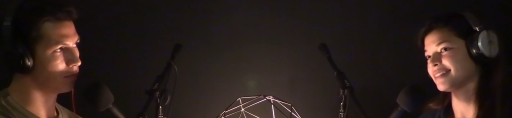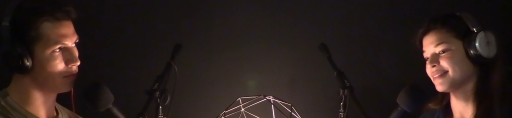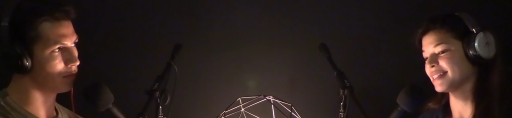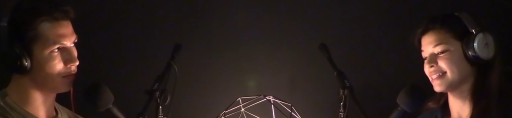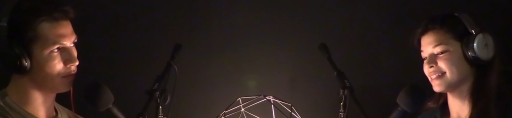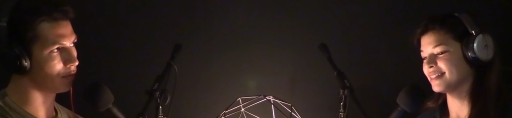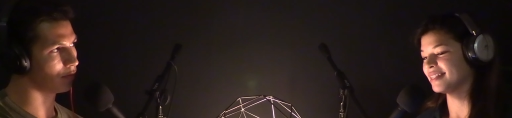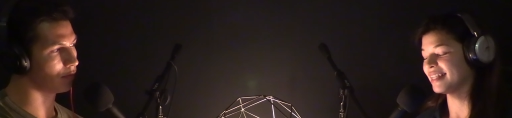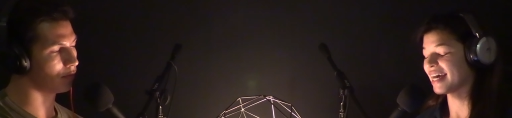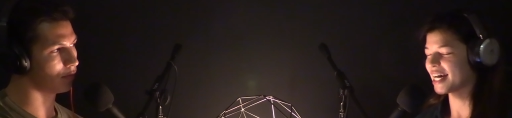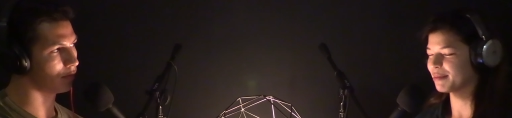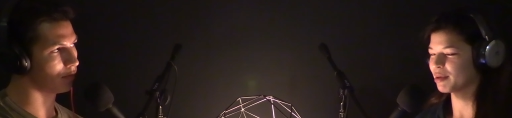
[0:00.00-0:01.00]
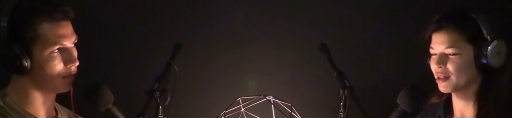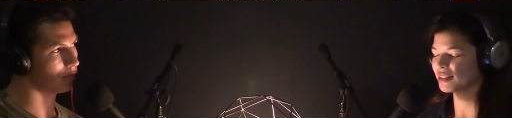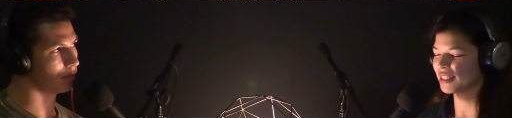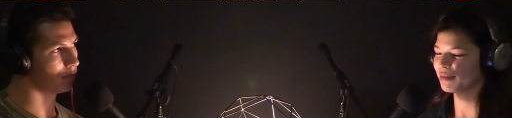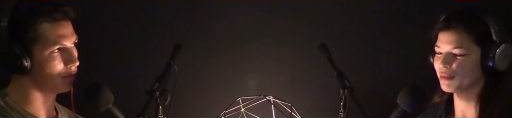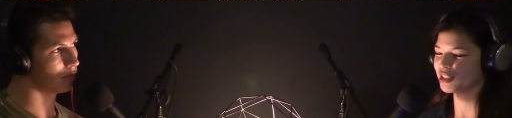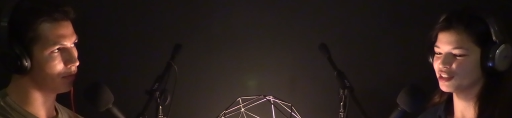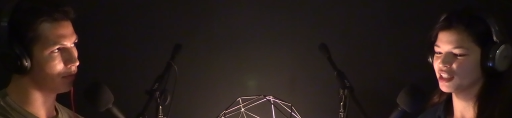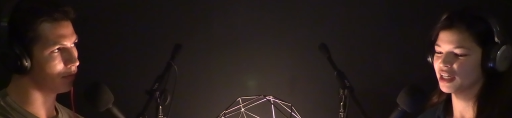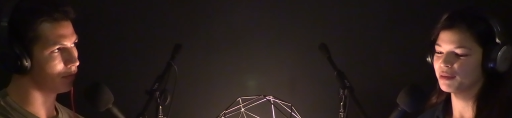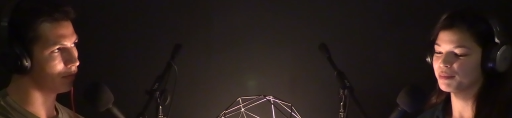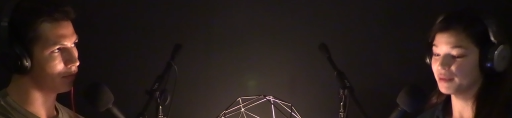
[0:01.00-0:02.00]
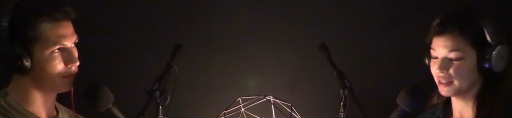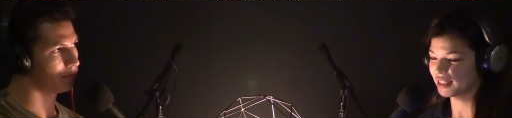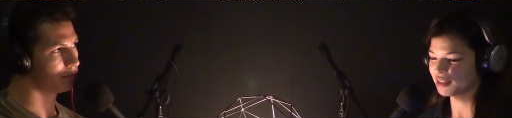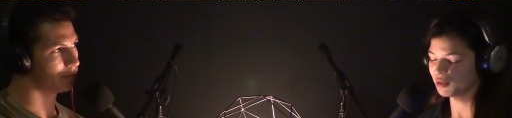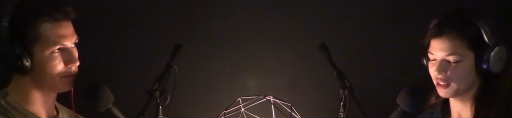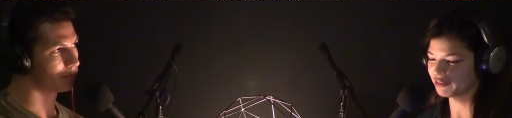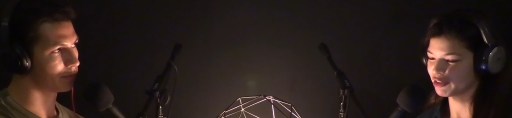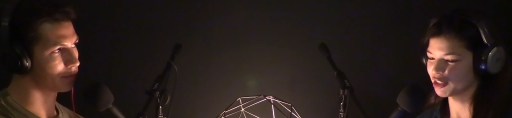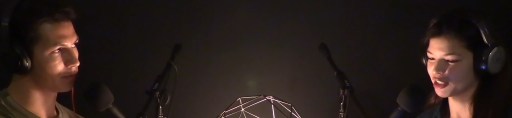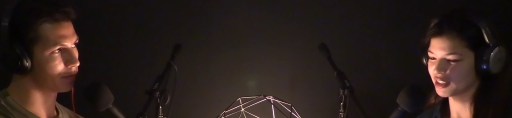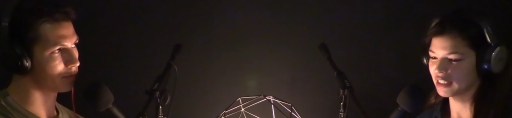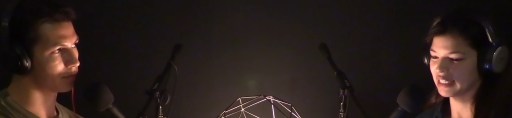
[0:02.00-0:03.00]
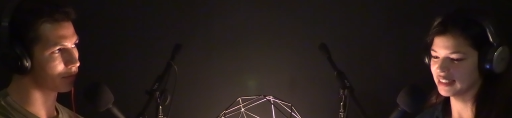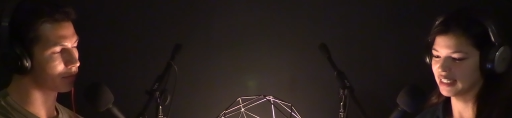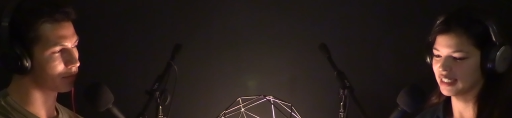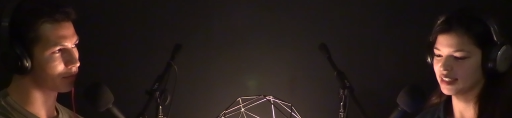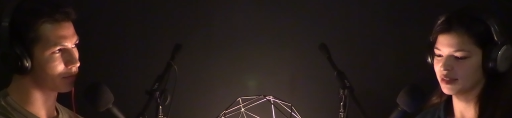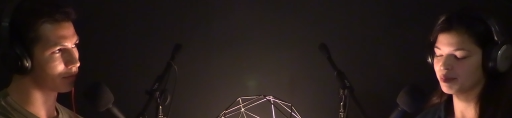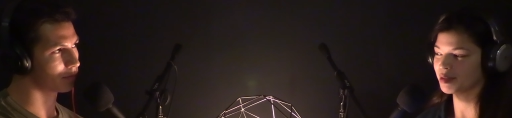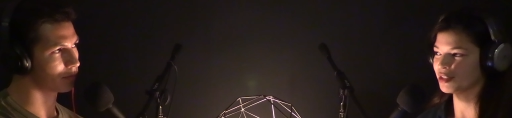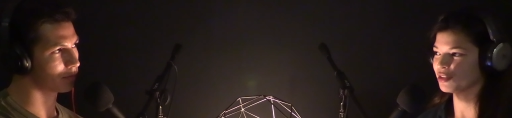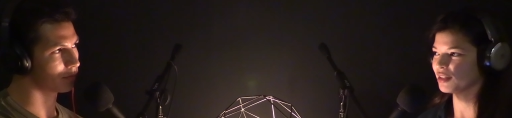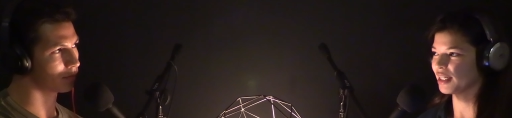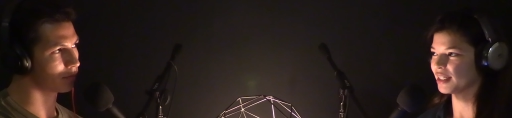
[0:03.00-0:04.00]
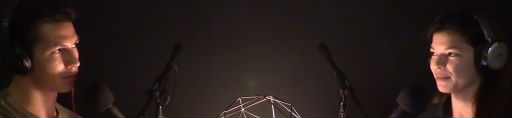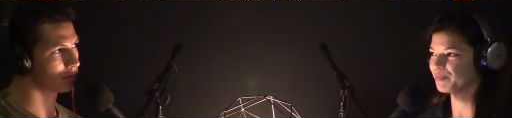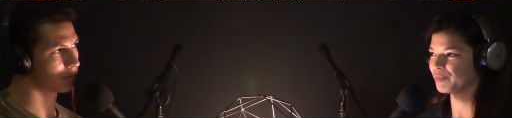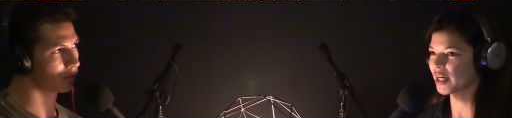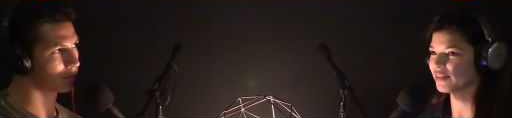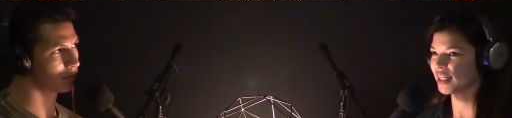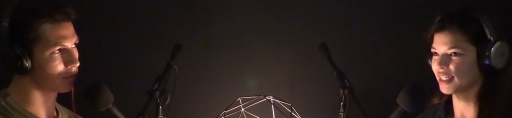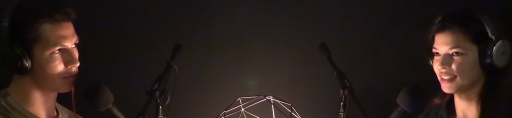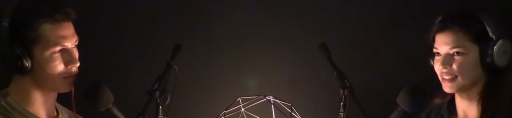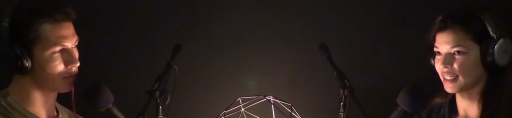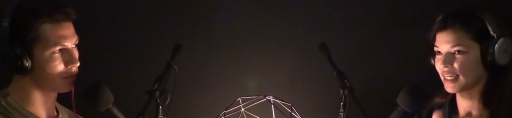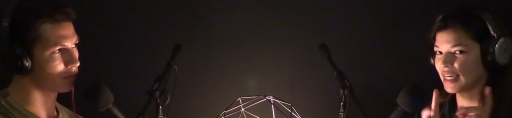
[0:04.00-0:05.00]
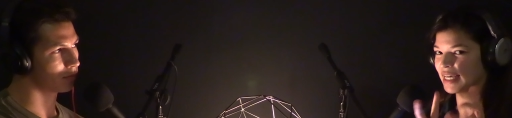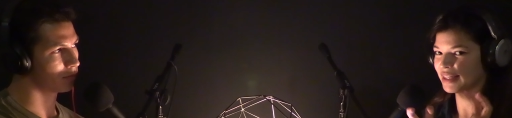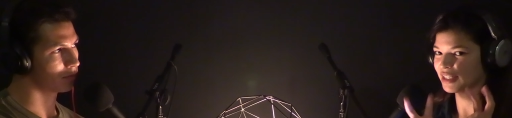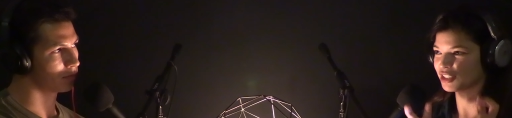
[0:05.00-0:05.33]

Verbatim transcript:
Speaker 1: into it, that part that much, but that's what I've heard. And then, but they're like not that he's like in